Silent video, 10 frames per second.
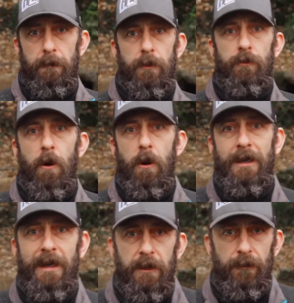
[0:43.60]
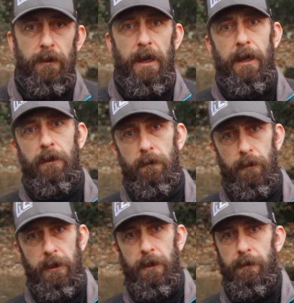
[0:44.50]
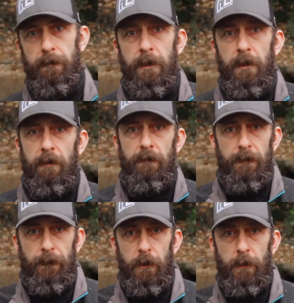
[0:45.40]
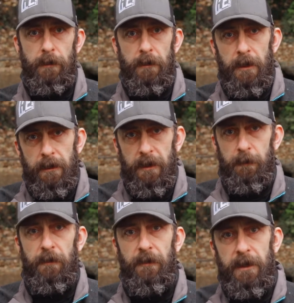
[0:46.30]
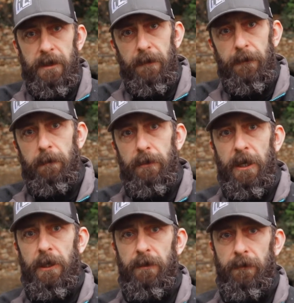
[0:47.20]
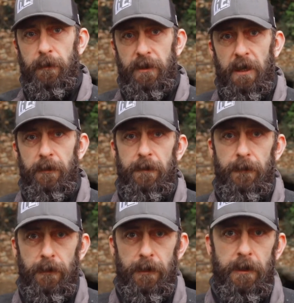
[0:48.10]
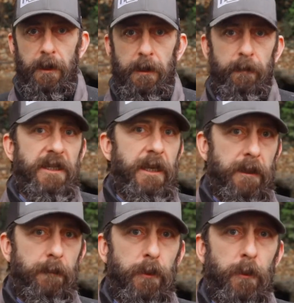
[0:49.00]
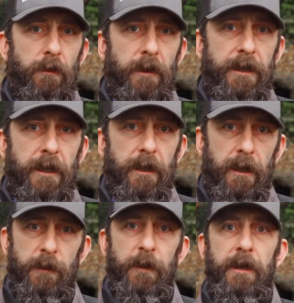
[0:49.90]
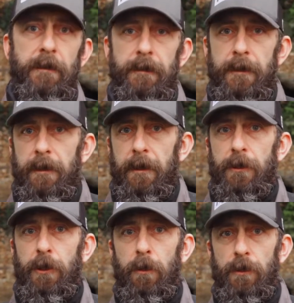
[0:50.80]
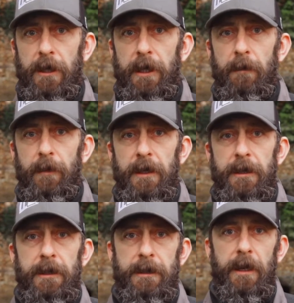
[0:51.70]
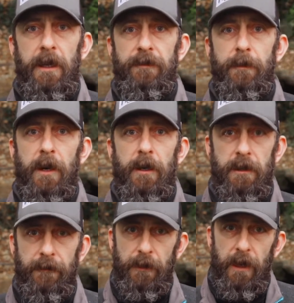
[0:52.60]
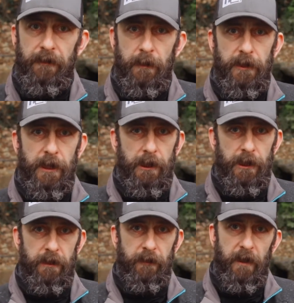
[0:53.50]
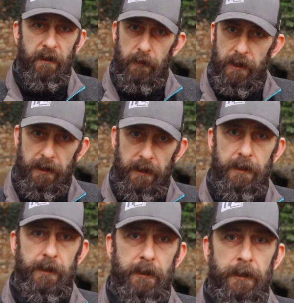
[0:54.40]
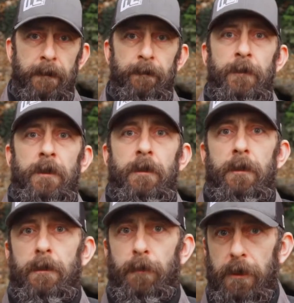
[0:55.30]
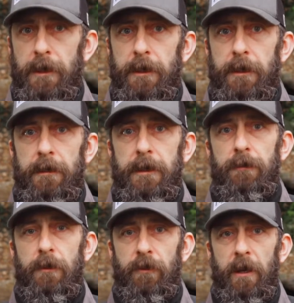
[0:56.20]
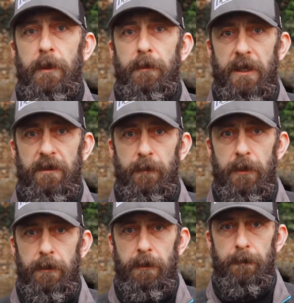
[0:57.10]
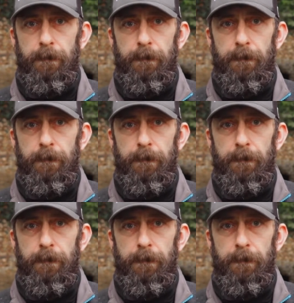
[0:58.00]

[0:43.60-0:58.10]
strong lateral ankle protection and reinforcement. This provides significant protection from sideways forces, particularly important when riding a large bike. A 200-kilo bike is going to leave a mark if you don't have the protection of a pair of boots like these. The point is, these are incredibly protective boots.